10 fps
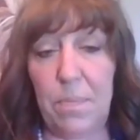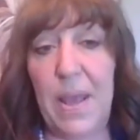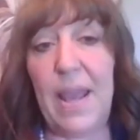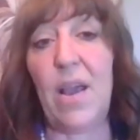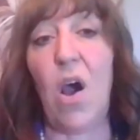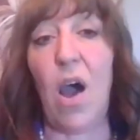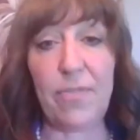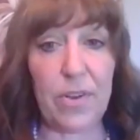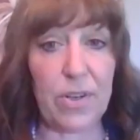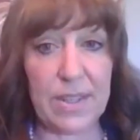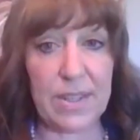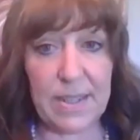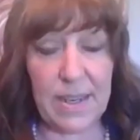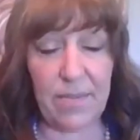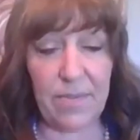pay off your
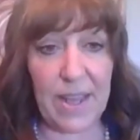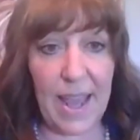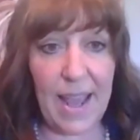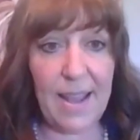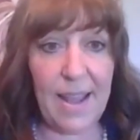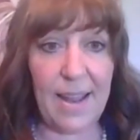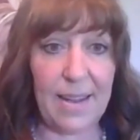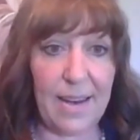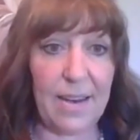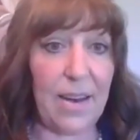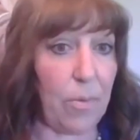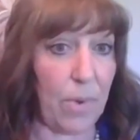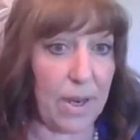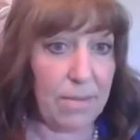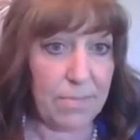existing VA and get another
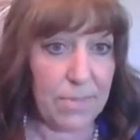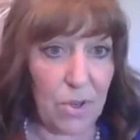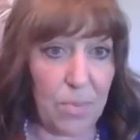one. So